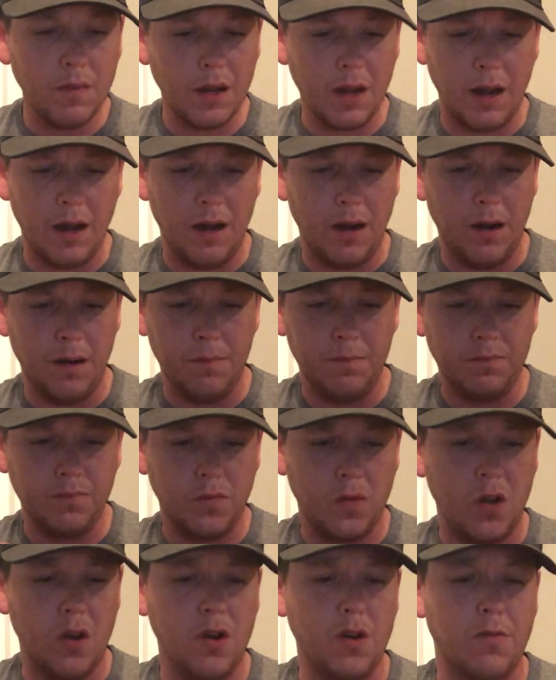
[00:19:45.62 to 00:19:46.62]

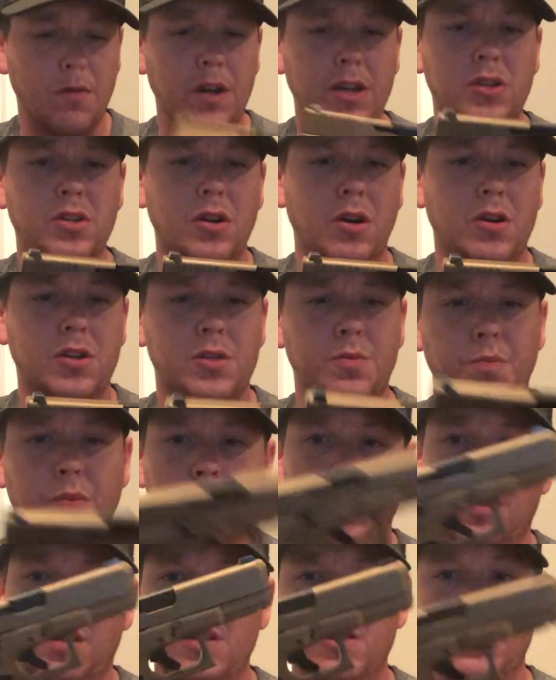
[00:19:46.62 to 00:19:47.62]
do your research,
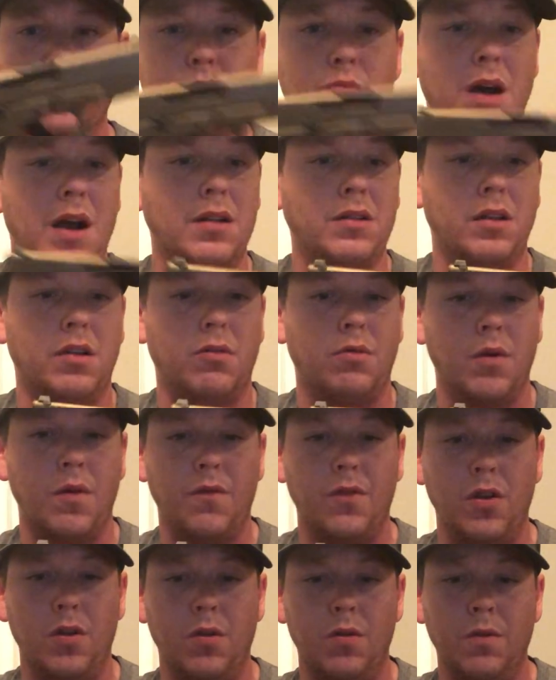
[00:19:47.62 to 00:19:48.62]
but this is my little
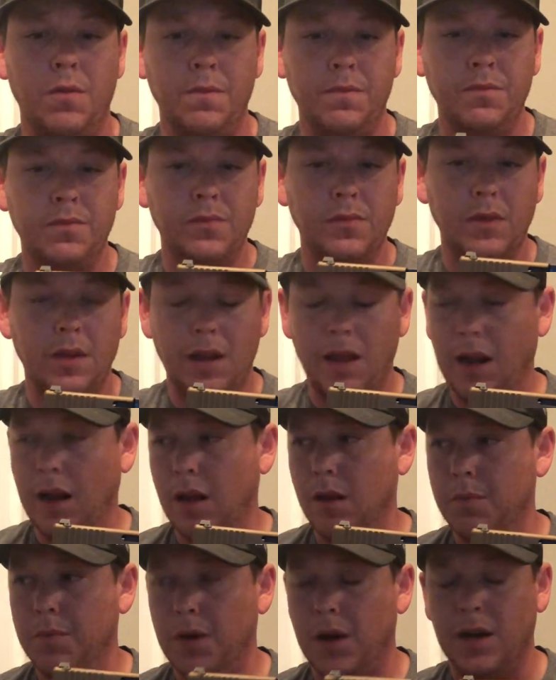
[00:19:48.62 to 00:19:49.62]
review and
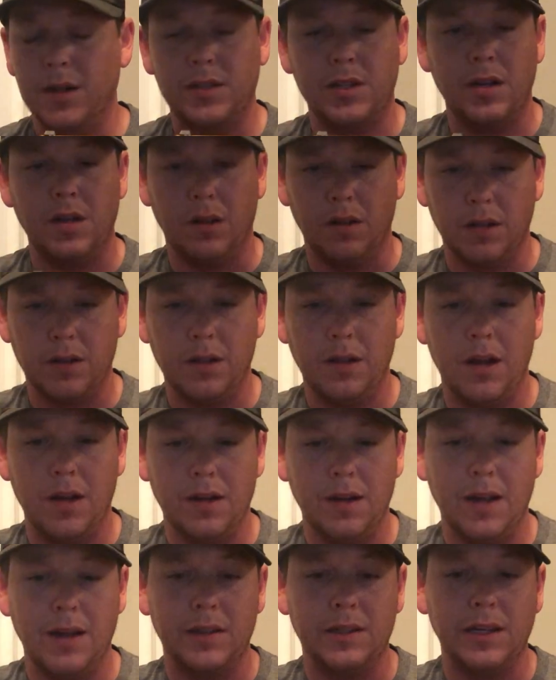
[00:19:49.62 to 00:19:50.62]
unboxing on the Glock
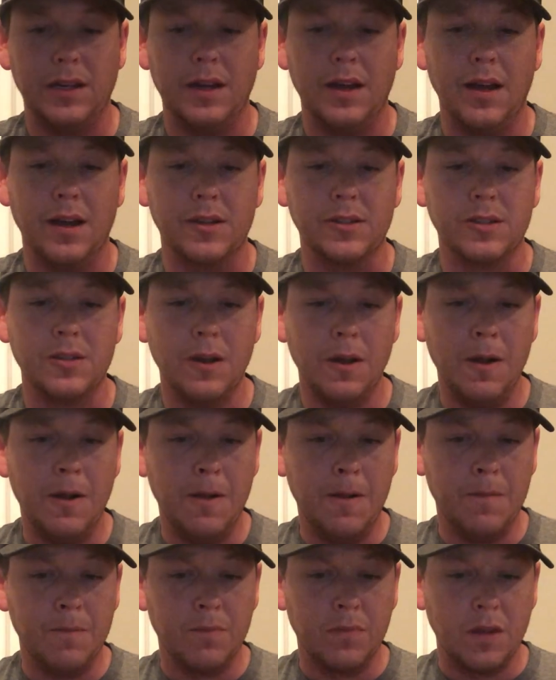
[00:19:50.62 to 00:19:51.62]
19X.
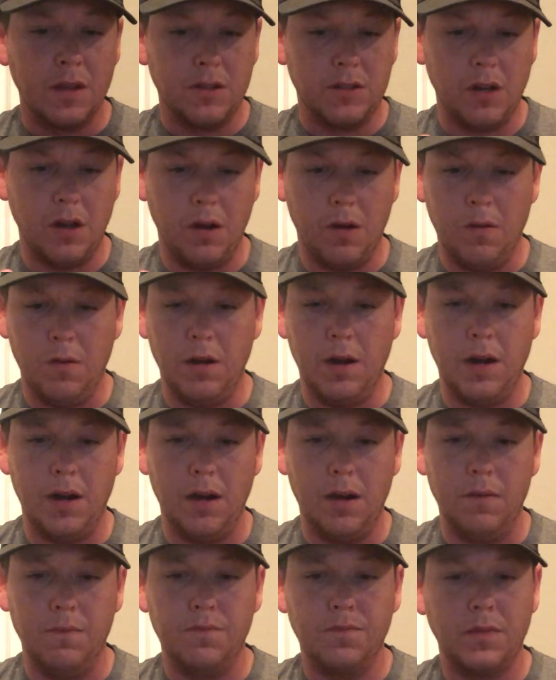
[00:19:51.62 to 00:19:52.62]

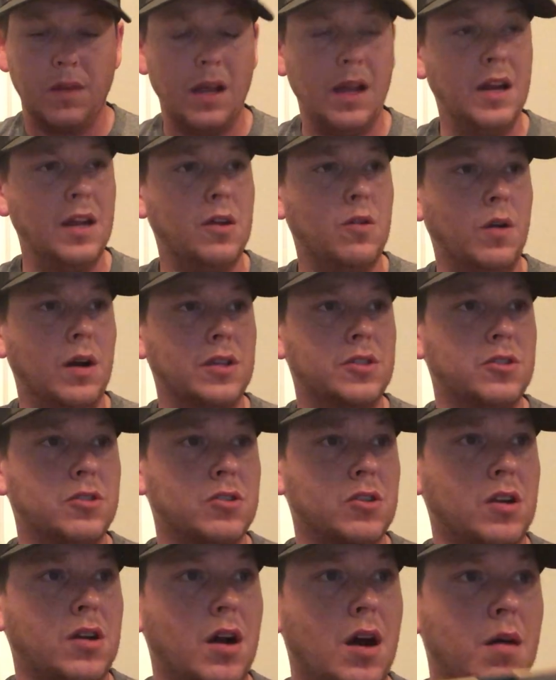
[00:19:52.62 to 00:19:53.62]
So any
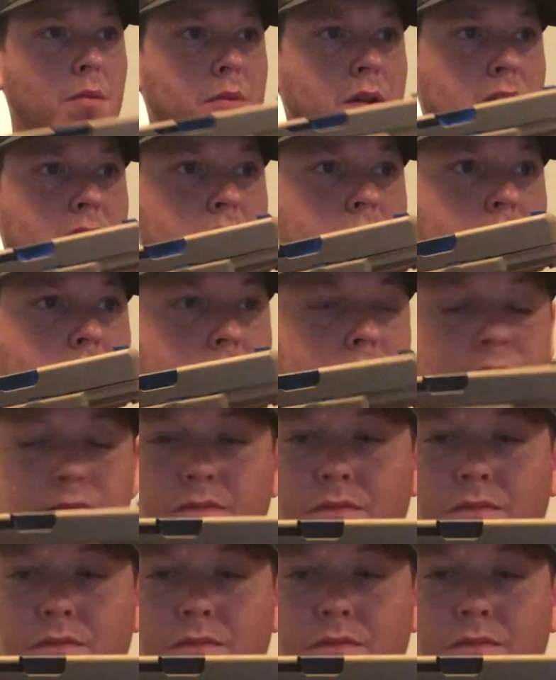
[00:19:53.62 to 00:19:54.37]
questions or comments